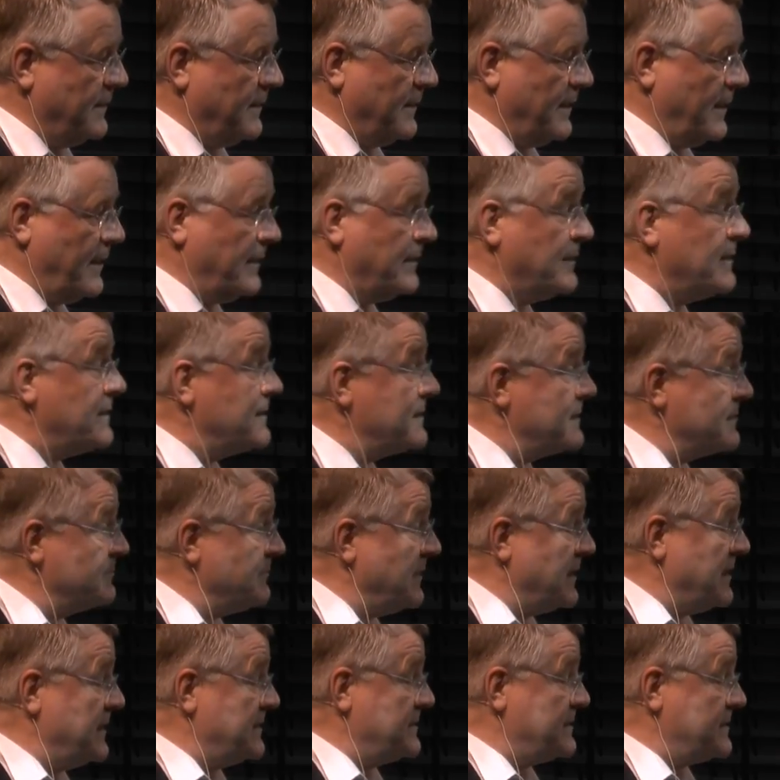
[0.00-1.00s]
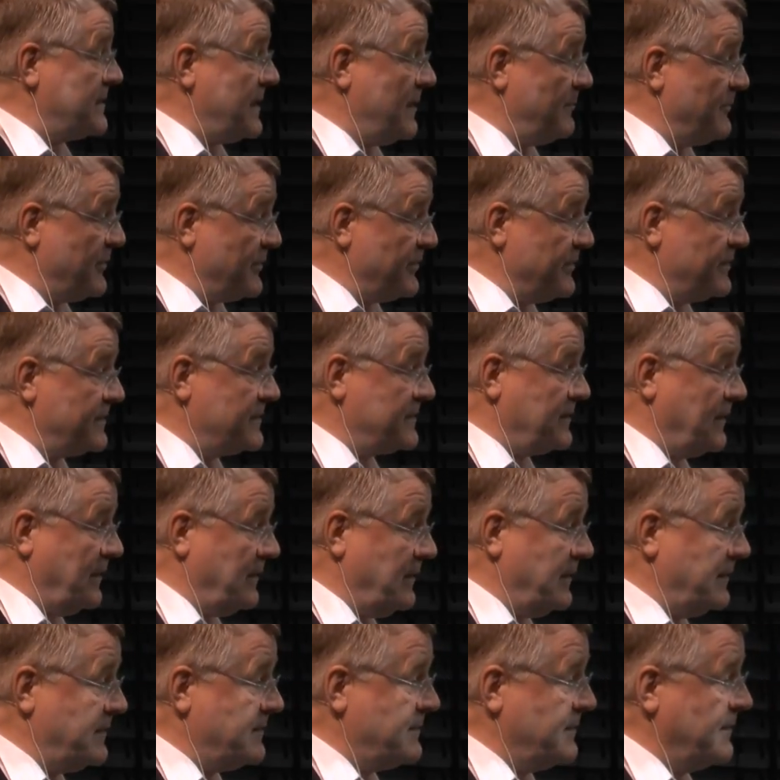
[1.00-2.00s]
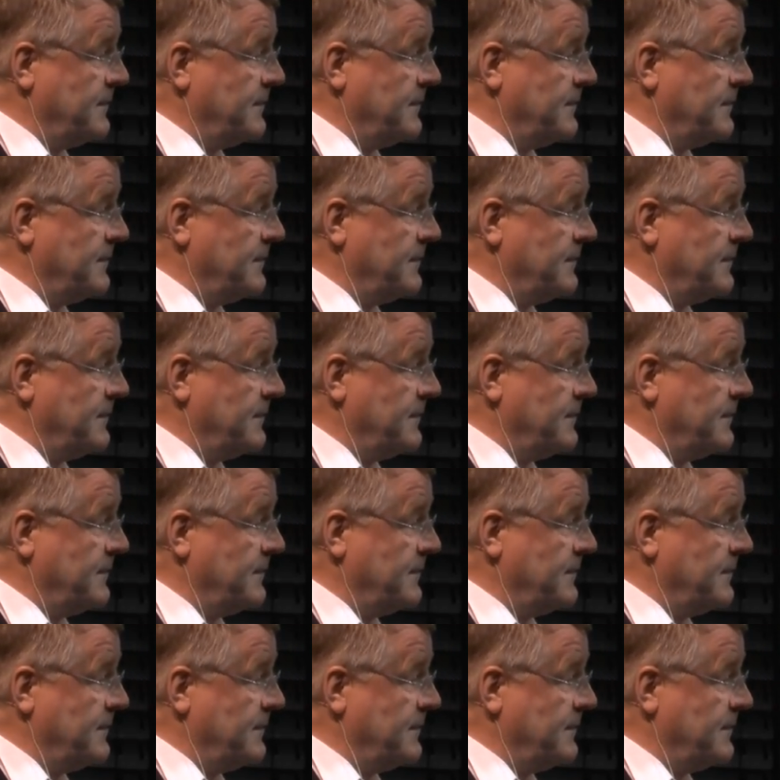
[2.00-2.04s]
And this is my summary slide.